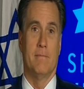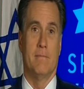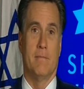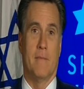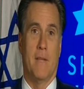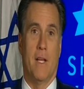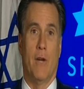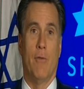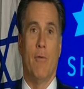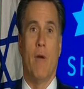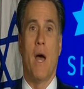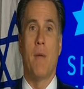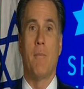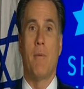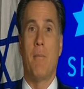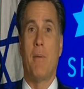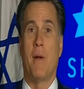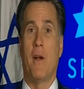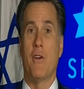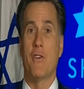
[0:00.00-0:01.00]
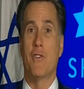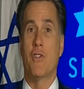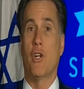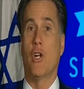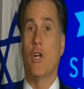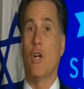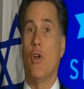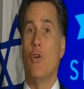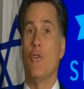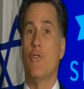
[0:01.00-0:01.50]
Iran prepares to
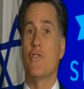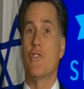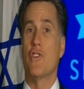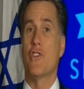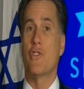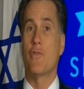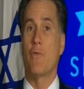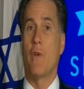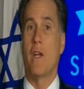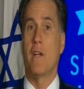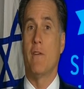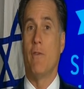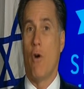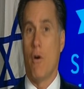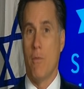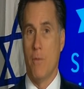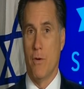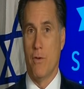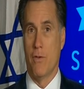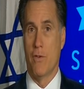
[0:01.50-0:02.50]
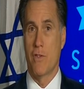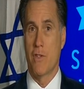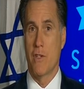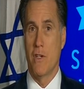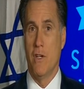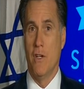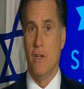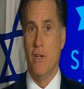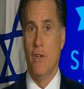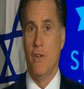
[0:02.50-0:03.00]
close the Strait of Hormuz
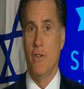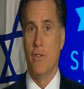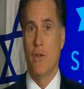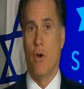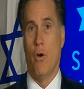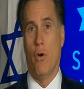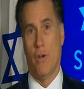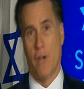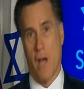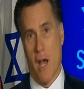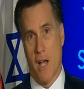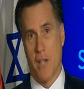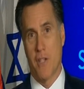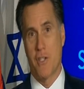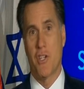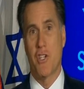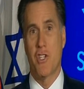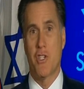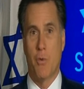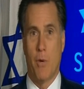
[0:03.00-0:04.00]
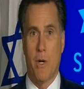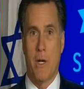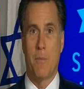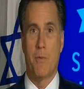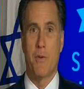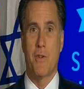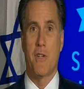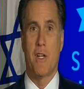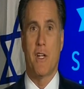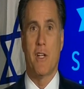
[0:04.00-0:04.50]
to hold hostage
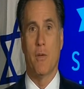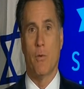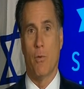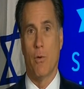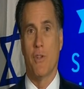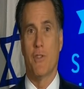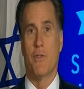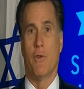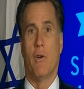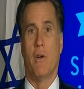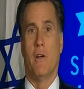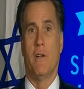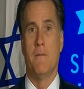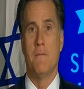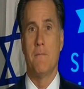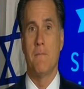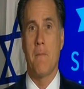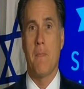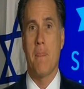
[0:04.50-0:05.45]
20% of the world's oil.